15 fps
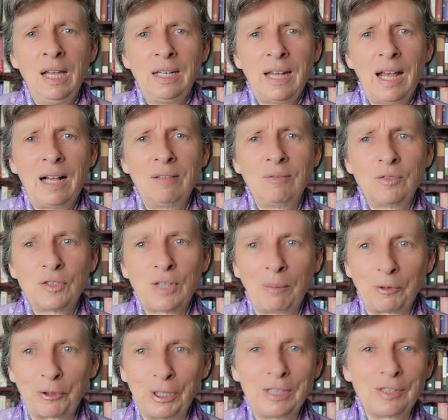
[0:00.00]
Now,
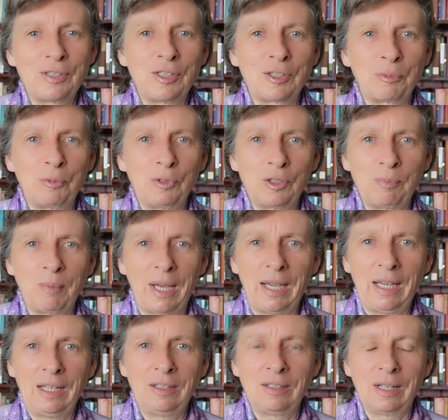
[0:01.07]
some criticism was
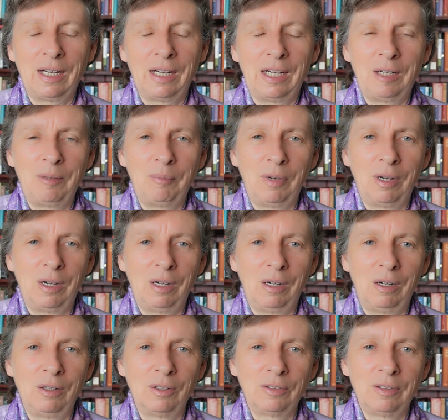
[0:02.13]
made
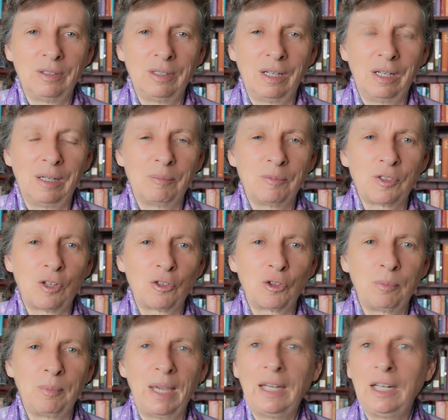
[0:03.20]
on
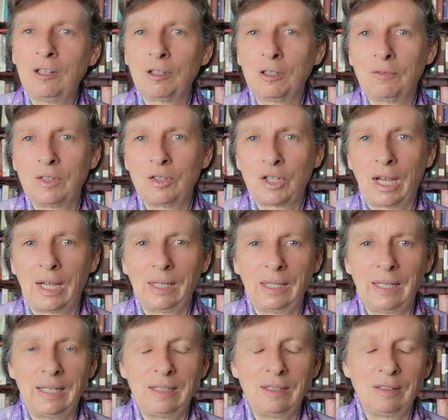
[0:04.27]
social media of the
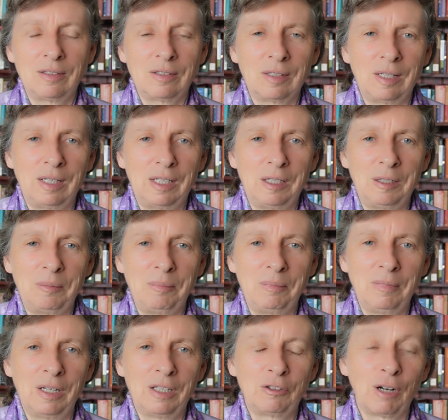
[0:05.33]
JLN's
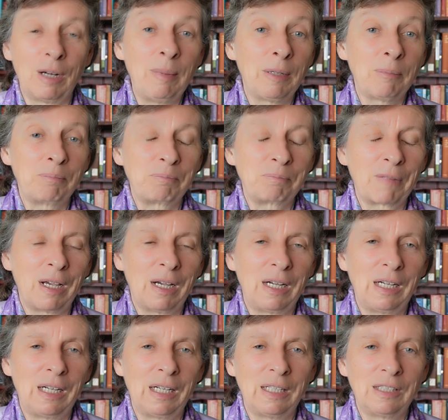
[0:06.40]
agreement
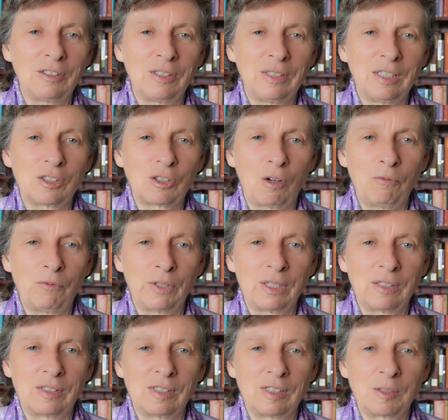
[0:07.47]
to this
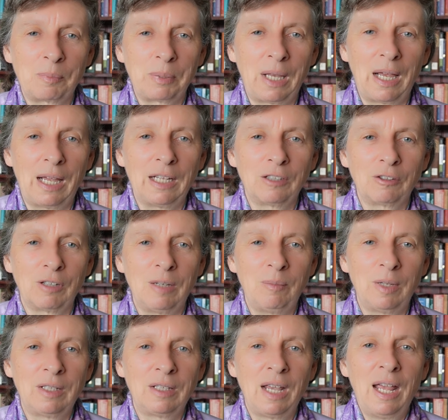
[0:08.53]
confidence and supply
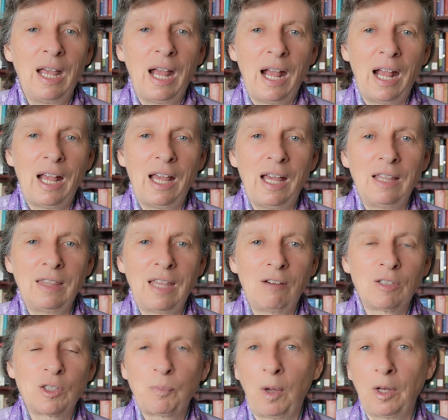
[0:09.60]
agreement, and they
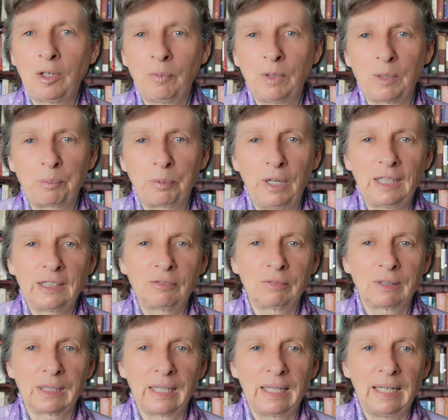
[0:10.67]
responded with a press
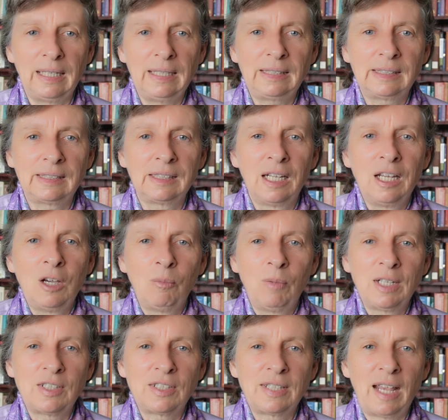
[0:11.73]
release
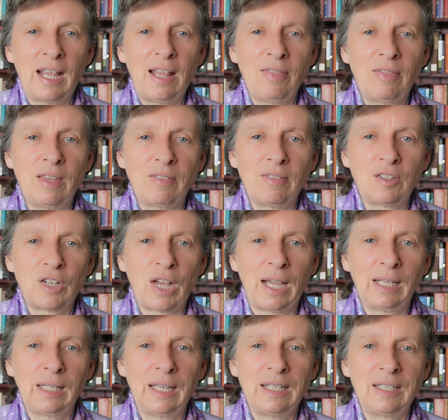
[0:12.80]
which said that the
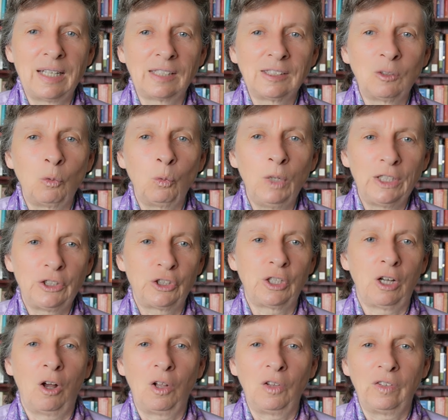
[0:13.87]
JLN doesn't wish
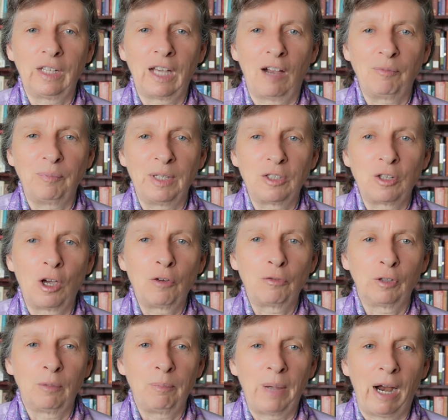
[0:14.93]
to hold the government
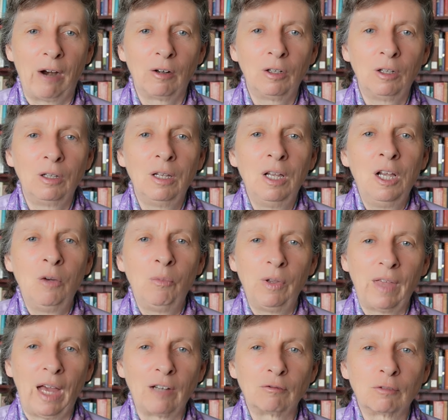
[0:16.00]
over a barrel
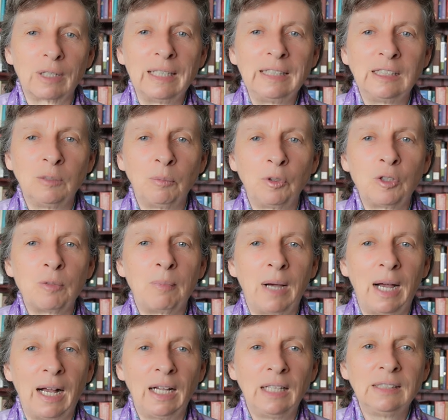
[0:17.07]
with unreasonable
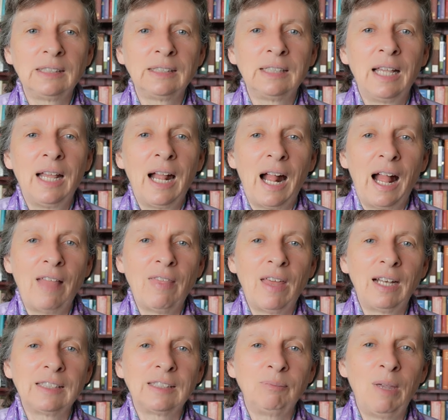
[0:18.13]
demands, and
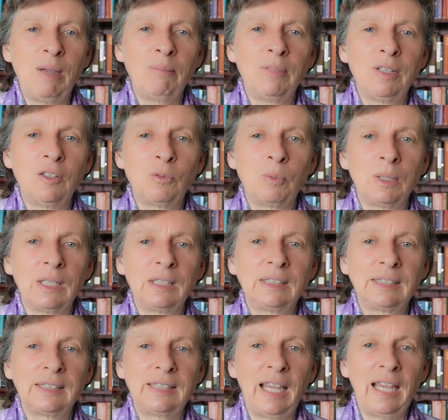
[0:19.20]
that its members will
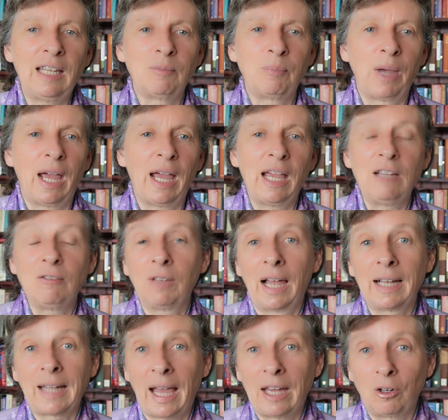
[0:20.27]
instead behave
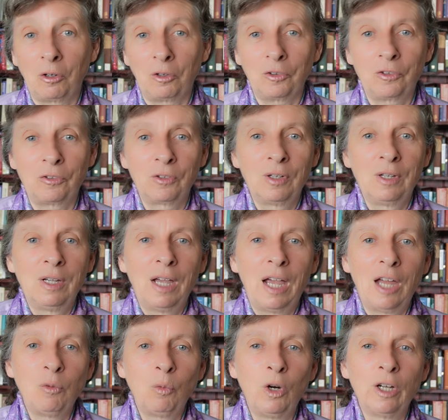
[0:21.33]
like adults
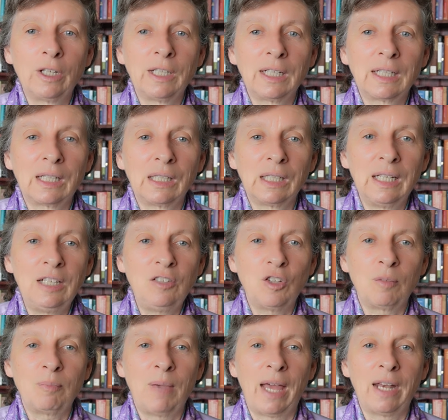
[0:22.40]
and work in a
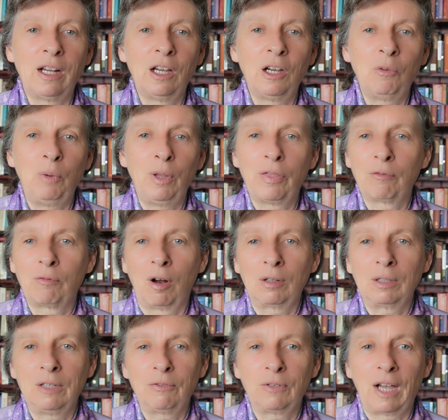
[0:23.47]
collegiate manner with the
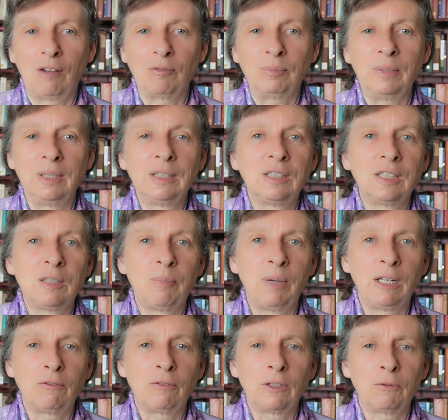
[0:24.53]
Rockliff government to the
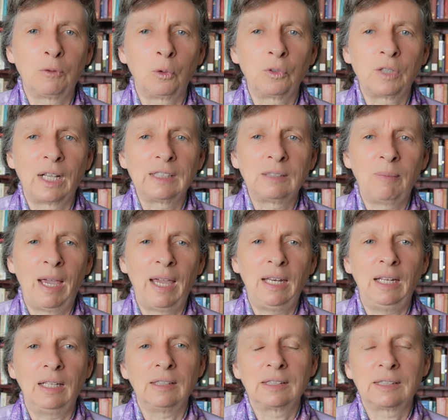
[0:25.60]
benefit of all
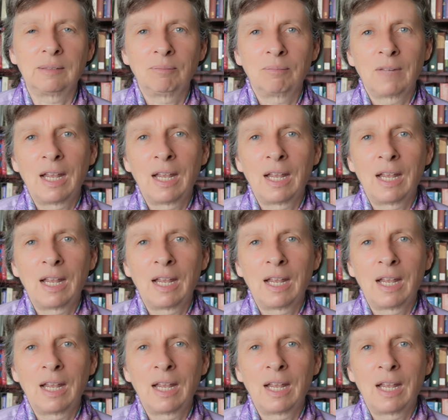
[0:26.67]
Tasmanians.